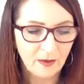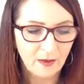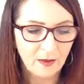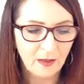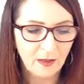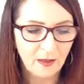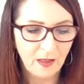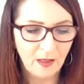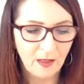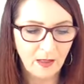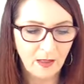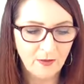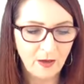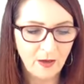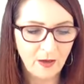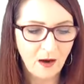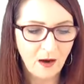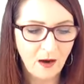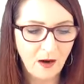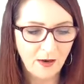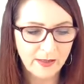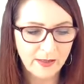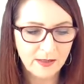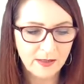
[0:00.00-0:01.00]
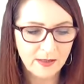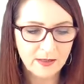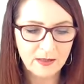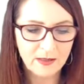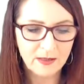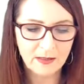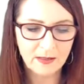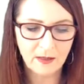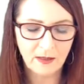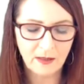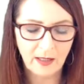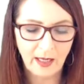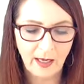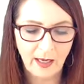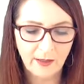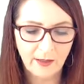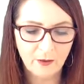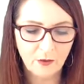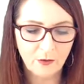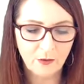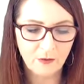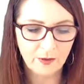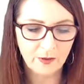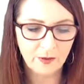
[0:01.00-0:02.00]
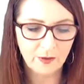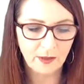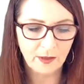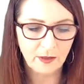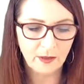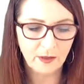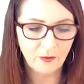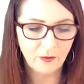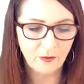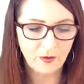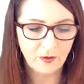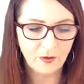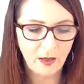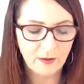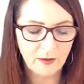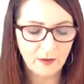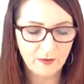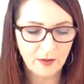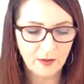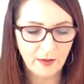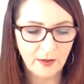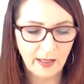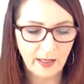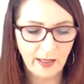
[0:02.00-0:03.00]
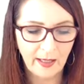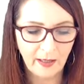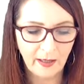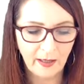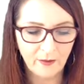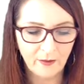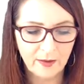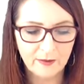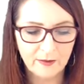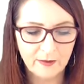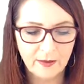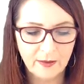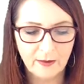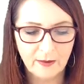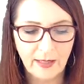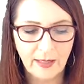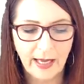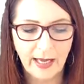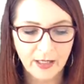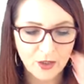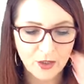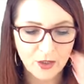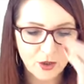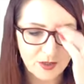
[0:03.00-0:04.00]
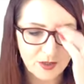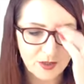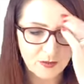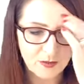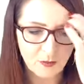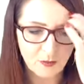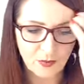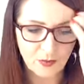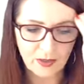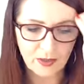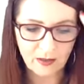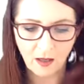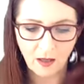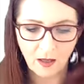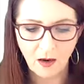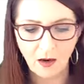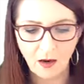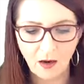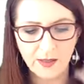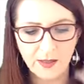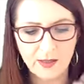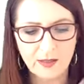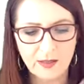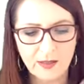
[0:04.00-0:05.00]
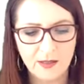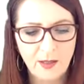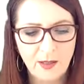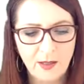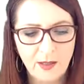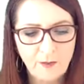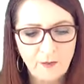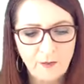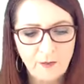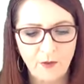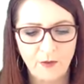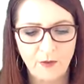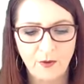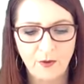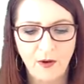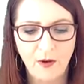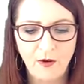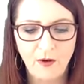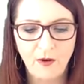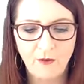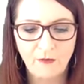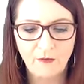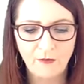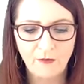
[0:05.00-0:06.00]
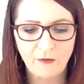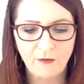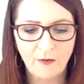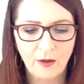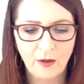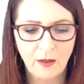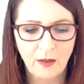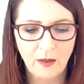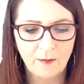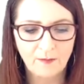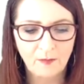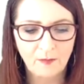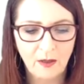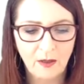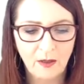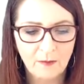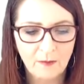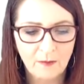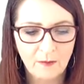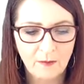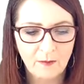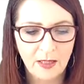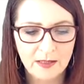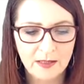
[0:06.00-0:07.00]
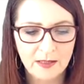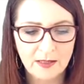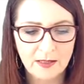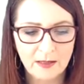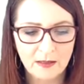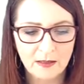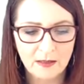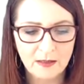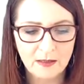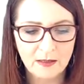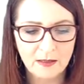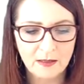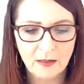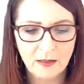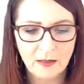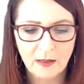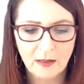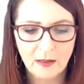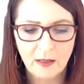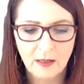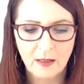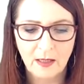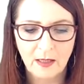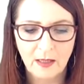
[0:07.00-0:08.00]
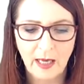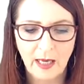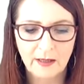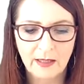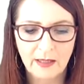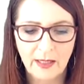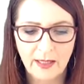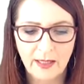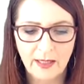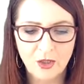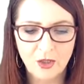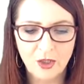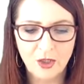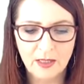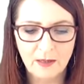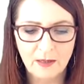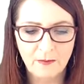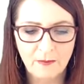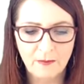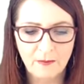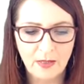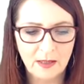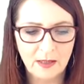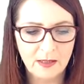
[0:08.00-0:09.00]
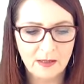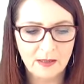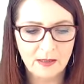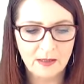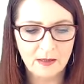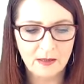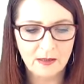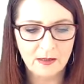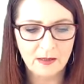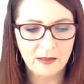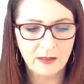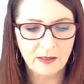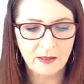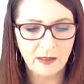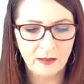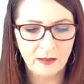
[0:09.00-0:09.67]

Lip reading: The highest category, or the area, the ages with the highest number of medicines, ADHD medicines